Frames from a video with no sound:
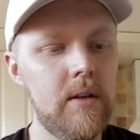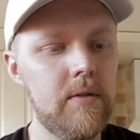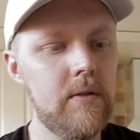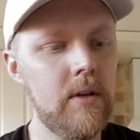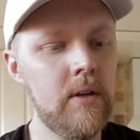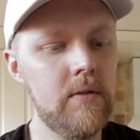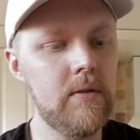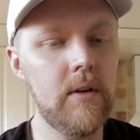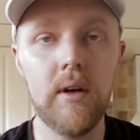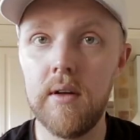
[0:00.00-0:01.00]
this
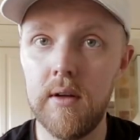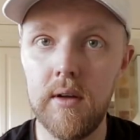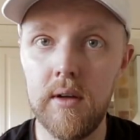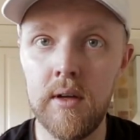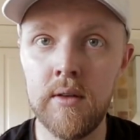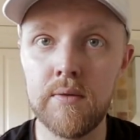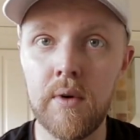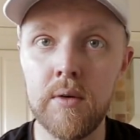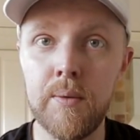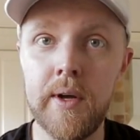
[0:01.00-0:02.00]
is in the
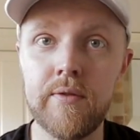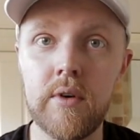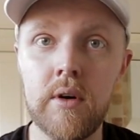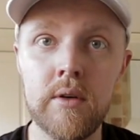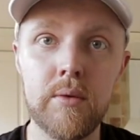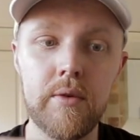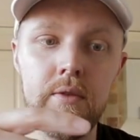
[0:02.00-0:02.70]
wrong way for our door.